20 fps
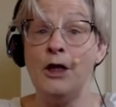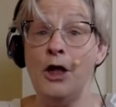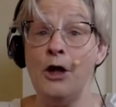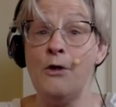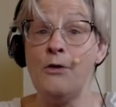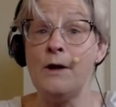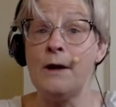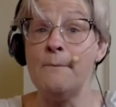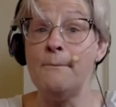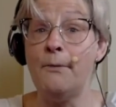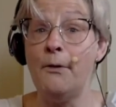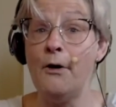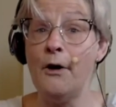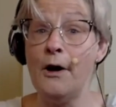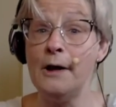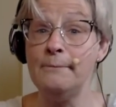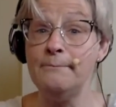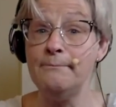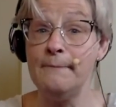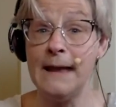You can
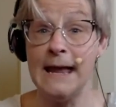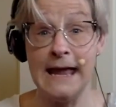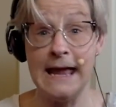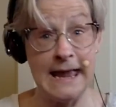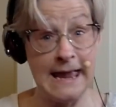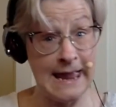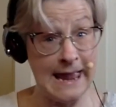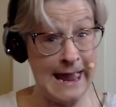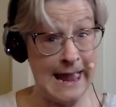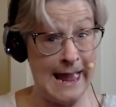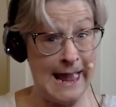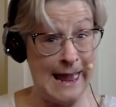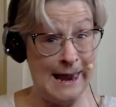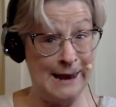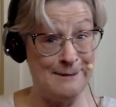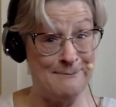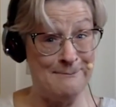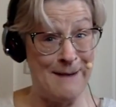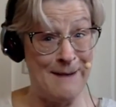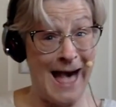put me
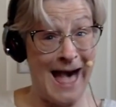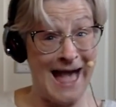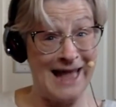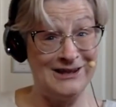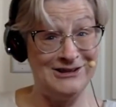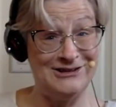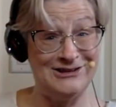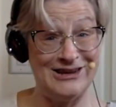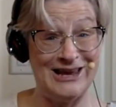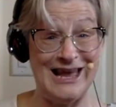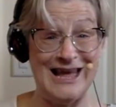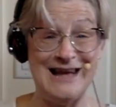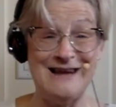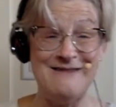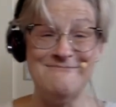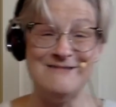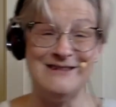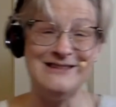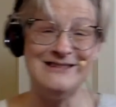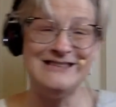in my
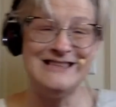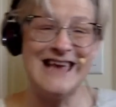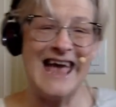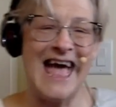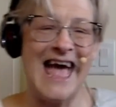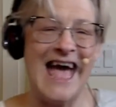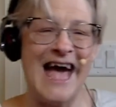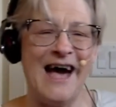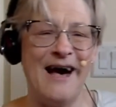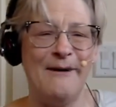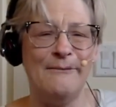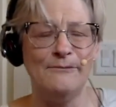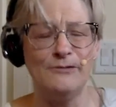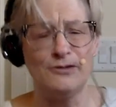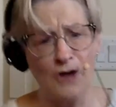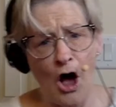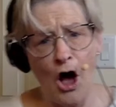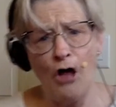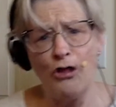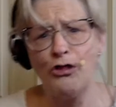Jimmy Jams,